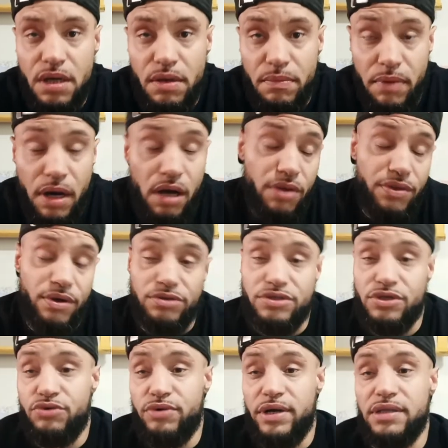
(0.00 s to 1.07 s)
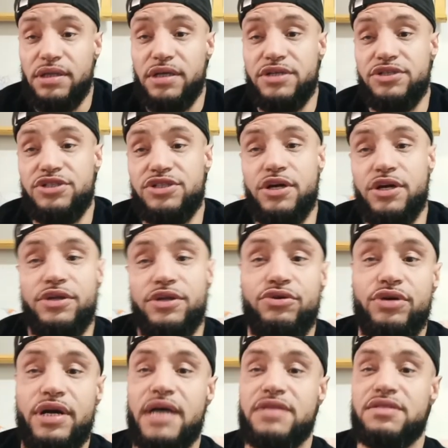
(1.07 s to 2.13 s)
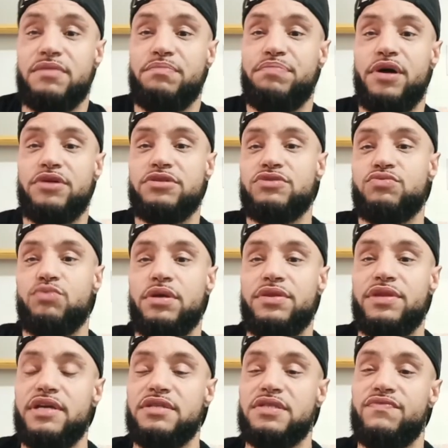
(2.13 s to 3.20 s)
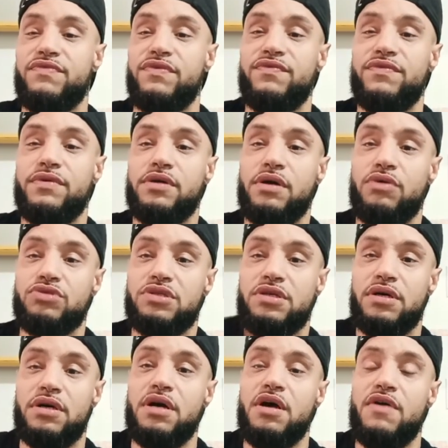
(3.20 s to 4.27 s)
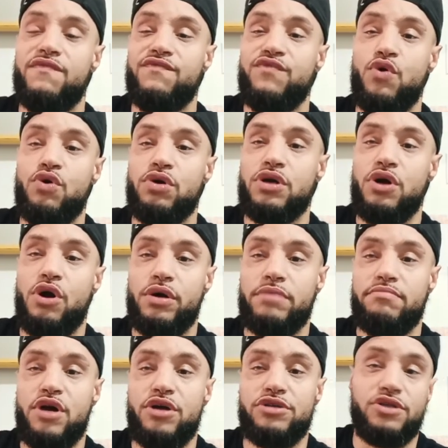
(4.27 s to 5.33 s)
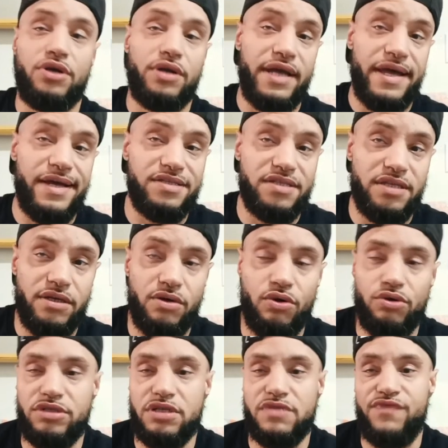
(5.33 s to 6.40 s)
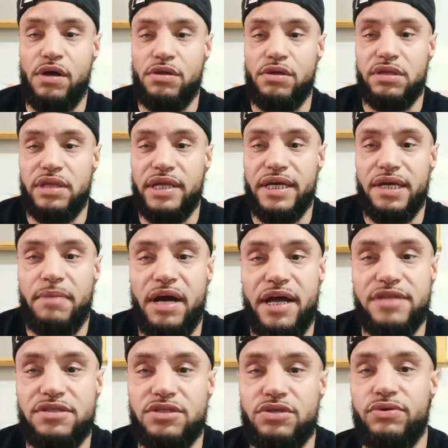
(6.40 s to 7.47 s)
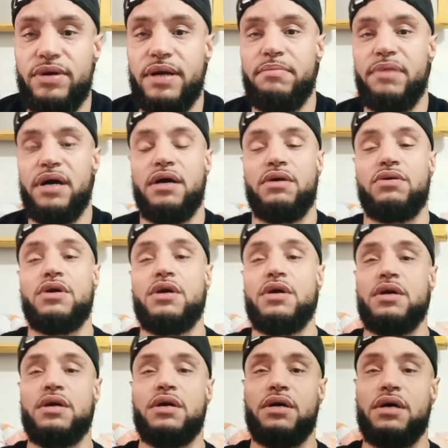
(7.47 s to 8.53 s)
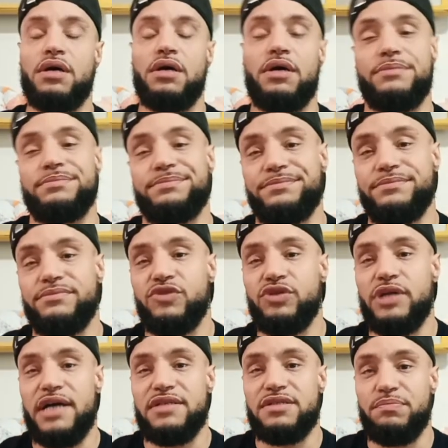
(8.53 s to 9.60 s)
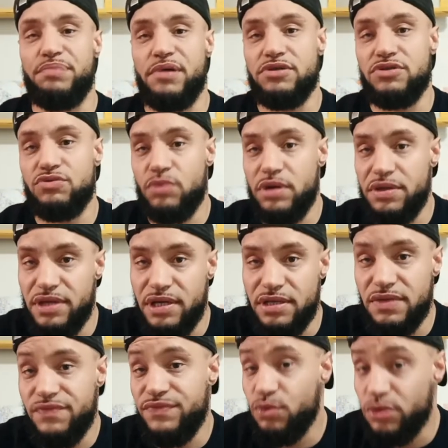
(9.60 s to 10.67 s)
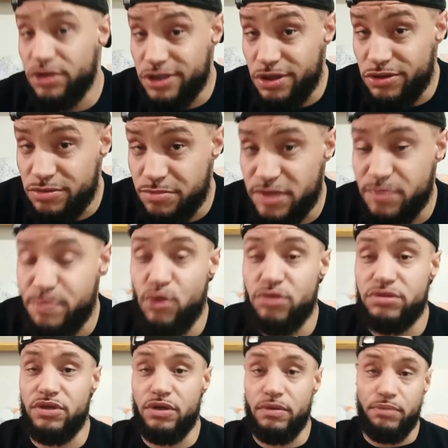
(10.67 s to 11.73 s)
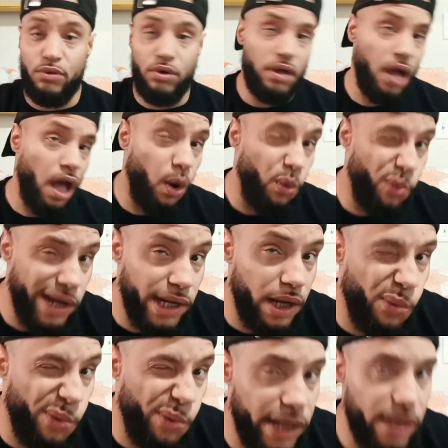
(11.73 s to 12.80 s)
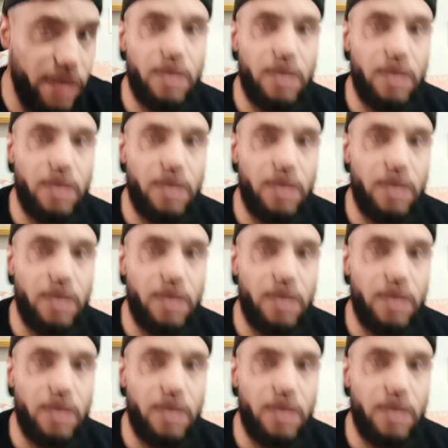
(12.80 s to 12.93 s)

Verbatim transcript: Although it's a great looking shirt, and you guys can purchase one of these if you go to Full Cart Merch on Etsy or just follow the link in my Instagram bio. Um, you guys can purchase one of these if you want to show some support to your boy. Wink, wink.